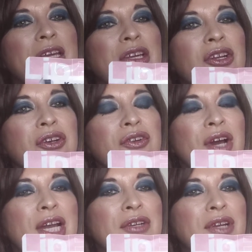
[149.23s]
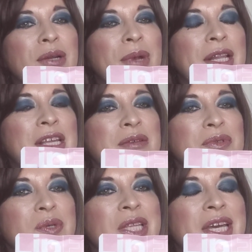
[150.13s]
you know, to hydrate my
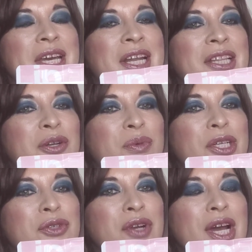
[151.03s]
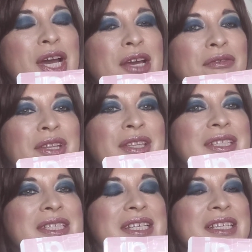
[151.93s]
lips when they get a little bit dry with the
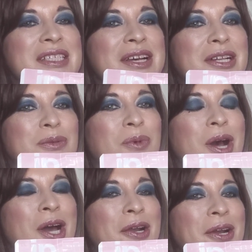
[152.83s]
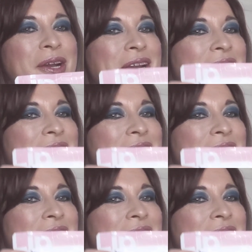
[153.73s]
sea salt water.